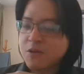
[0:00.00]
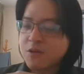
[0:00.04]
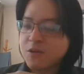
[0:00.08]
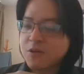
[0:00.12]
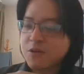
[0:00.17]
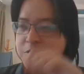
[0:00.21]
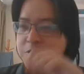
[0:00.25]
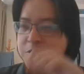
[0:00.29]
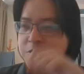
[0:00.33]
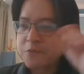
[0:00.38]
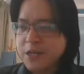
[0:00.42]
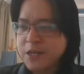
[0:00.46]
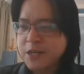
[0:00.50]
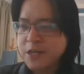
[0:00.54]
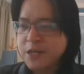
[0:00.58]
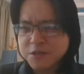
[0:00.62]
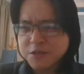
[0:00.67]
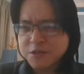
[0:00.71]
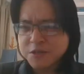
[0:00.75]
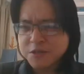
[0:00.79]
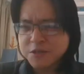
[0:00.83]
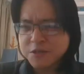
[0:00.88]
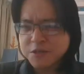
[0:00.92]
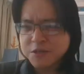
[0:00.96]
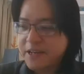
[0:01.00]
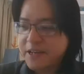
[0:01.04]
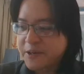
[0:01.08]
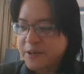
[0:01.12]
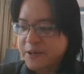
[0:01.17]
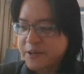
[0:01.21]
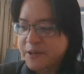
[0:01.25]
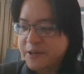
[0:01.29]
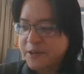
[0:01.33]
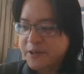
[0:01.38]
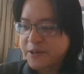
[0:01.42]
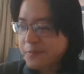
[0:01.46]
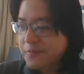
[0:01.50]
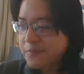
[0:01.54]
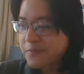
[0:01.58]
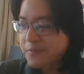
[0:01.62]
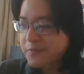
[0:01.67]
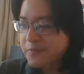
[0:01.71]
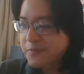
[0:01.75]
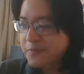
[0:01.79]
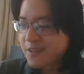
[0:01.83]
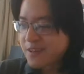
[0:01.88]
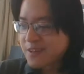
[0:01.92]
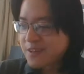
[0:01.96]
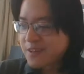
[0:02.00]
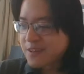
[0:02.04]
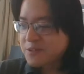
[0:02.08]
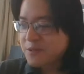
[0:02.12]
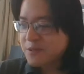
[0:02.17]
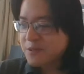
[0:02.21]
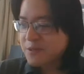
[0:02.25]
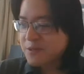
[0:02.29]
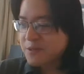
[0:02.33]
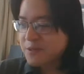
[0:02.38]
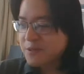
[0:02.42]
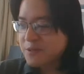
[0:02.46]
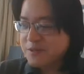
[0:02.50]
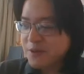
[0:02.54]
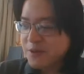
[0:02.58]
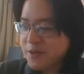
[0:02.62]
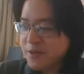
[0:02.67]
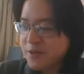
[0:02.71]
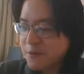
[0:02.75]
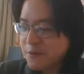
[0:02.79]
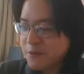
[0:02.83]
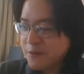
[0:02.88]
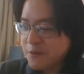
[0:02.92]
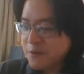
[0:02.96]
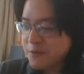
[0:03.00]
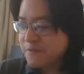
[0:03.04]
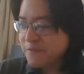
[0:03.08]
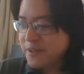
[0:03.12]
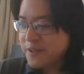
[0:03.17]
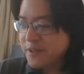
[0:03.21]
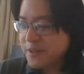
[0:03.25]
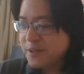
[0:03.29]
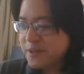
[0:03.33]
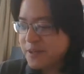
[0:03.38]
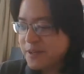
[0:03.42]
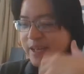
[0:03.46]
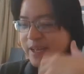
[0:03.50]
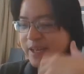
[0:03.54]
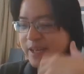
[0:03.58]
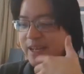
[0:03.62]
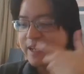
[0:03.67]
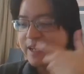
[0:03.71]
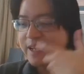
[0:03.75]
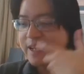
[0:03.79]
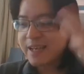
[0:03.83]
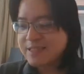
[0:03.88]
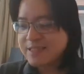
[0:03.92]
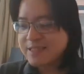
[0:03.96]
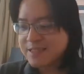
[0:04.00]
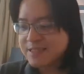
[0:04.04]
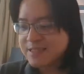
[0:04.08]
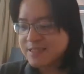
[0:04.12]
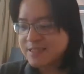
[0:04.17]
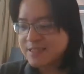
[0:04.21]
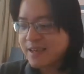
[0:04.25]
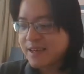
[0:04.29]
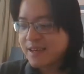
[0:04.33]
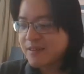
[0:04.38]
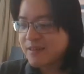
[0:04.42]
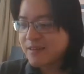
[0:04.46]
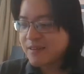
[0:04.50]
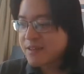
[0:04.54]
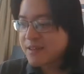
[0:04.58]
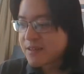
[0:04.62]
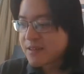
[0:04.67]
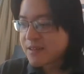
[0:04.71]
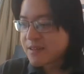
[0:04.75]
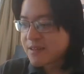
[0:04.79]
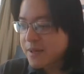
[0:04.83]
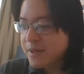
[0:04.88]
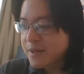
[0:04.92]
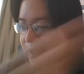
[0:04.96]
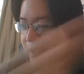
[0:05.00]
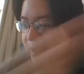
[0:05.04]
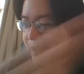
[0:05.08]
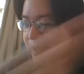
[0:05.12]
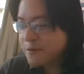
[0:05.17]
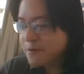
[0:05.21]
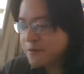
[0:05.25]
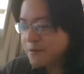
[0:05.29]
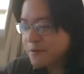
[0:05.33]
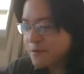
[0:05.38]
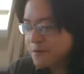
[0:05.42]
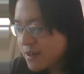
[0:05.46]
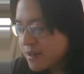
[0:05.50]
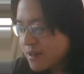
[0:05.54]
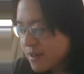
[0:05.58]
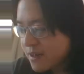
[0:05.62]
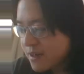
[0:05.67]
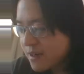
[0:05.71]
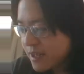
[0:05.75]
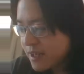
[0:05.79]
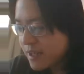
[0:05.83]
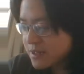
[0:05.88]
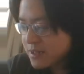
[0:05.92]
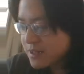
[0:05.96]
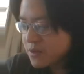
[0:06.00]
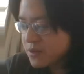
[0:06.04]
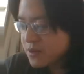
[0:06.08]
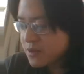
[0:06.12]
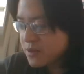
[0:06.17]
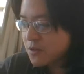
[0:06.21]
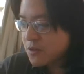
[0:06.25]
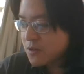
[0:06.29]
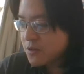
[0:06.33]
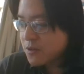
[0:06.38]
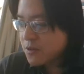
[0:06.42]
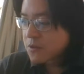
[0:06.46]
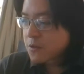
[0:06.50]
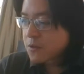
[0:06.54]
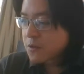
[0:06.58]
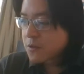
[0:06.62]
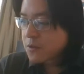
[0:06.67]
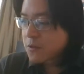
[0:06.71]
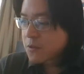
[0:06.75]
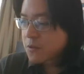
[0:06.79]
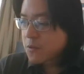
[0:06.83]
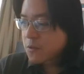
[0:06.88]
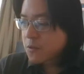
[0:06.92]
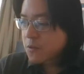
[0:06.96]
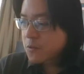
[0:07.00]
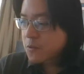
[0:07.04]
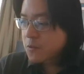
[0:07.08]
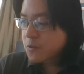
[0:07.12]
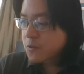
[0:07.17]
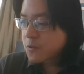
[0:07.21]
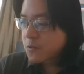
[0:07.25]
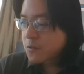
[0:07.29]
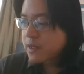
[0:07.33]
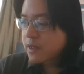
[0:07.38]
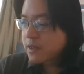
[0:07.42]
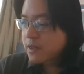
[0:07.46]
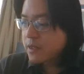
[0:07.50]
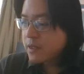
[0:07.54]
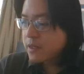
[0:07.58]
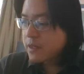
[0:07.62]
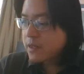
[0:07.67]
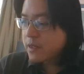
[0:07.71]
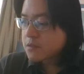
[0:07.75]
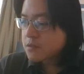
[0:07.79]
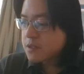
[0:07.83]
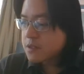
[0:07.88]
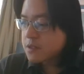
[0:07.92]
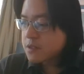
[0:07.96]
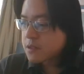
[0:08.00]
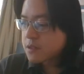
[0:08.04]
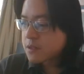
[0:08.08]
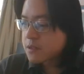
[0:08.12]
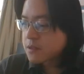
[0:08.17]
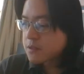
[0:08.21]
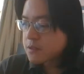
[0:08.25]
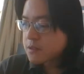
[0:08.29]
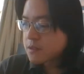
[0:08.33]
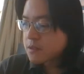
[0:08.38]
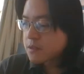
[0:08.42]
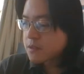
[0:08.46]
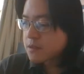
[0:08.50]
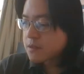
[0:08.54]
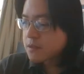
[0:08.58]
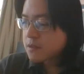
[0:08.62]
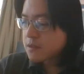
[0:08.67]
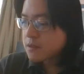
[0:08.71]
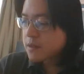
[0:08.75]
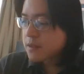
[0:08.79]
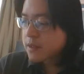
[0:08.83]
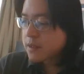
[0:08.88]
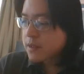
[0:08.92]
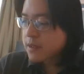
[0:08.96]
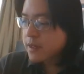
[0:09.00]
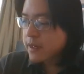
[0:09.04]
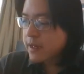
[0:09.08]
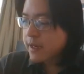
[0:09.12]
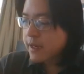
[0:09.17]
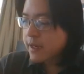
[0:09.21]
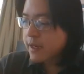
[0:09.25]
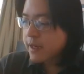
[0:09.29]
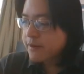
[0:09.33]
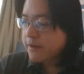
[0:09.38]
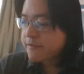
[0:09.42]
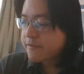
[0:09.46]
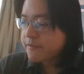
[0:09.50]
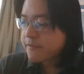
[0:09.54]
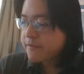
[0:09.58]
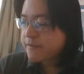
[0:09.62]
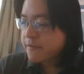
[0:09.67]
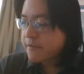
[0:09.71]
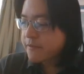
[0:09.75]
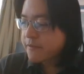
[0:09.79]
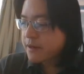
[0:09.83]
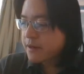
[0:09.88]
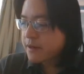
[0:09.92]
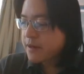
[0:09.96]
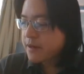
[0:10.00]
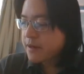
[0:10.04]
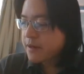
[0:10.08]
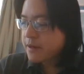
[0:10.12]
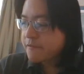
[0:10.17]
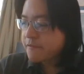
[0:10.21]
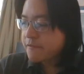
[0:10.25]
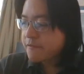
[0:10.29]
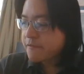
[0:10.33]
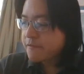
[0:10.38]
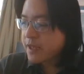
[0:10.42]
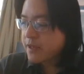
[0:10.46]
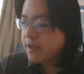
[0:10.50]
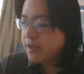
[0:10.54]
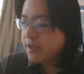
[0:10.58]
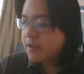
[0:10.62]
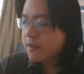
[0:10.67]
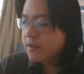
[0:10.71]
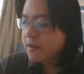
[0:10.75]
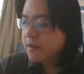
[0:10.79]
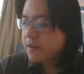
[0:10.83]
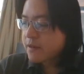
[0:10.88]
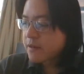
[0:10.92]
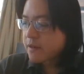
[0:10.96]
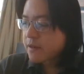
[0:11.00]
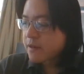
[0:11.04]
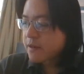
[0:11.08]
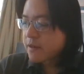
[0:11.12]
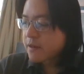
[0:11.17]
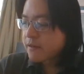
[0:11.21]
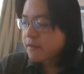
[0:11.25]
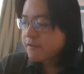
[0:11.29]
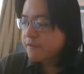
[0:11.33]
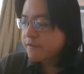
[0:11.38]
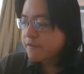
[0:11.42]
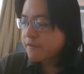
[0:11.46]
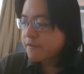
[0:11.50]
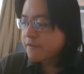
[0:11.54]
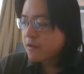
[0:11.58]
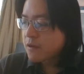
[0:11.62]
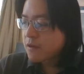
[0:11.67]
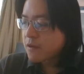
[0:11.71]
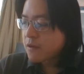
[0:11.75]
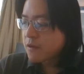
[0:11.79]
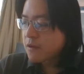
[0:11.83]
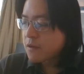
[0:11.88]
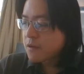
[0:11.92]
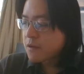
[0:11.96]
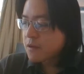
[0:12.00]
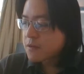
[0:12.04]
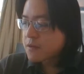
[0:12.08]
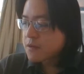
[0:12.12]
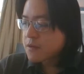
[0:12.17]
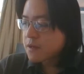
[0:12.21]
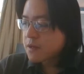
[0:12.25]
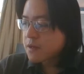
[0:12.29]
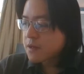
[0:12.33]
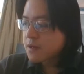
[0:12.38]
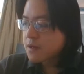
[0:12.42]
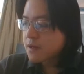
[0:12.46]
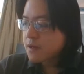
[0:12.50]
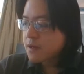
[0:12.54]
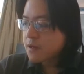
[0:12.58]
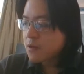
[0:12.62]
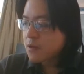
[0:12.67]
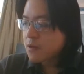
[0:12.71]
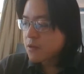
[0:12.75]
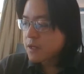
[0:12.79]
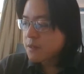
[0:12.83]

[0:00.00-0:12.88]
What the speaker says: you rewatch the video. So if you only watch the video, then I can just say, right? But anyway, even though we don't have V for quantum